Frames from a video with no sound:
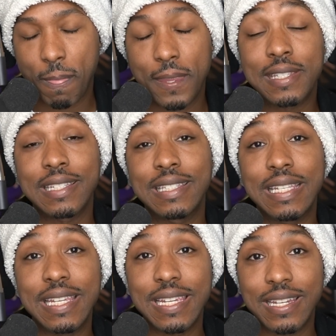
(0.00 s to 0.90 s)

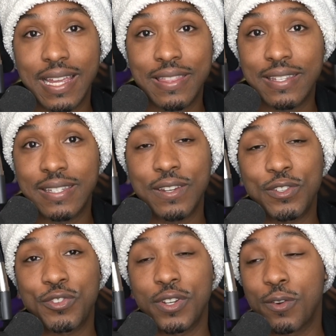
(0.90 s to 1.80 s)
succeed in this
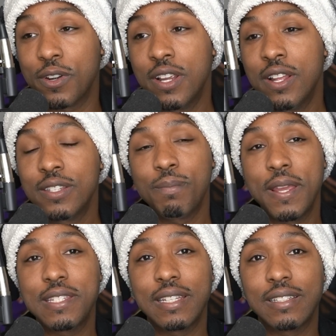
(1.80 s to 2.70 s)
industry or to
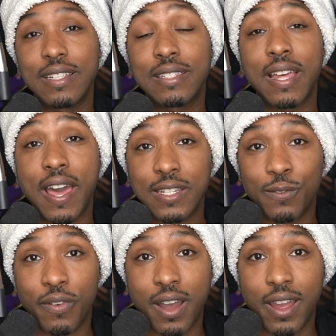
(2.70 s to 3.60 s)
basically
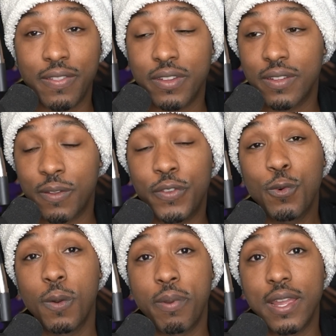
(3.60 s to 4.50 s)
satisfy the
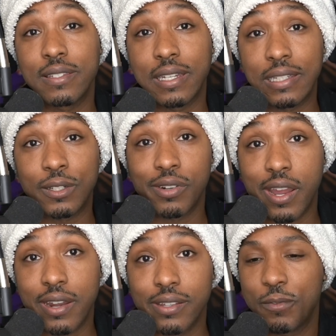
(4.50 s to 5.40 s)
viewer base that he
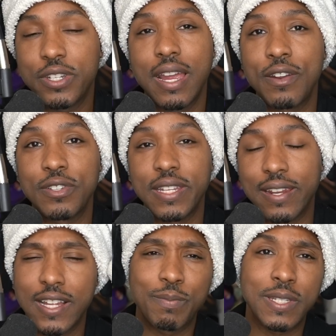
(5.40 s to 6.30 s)
created, which I
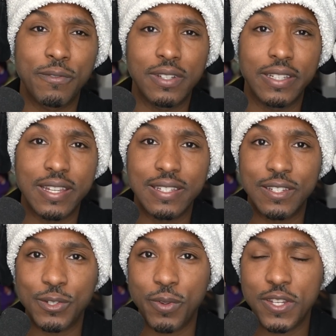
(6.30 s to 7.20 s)
understand, not specifically his
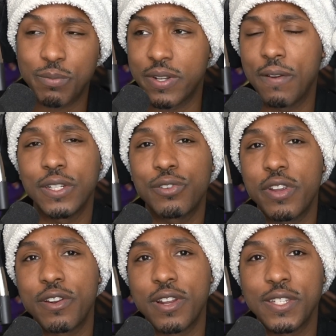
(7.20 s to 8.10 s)
situation, but every
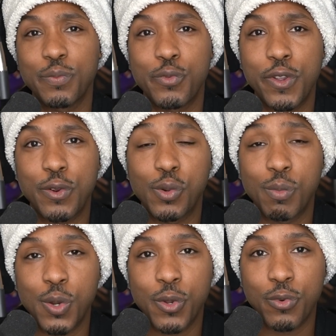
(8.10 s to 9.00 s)
creator has a point or a
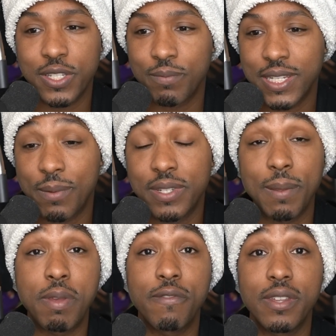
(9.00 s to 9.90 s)
moment where sometimes they
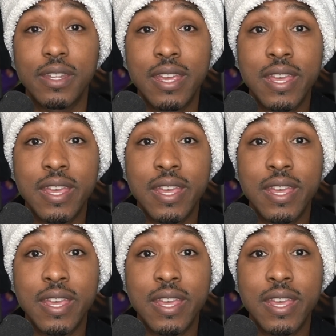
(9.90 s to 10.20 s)
pivot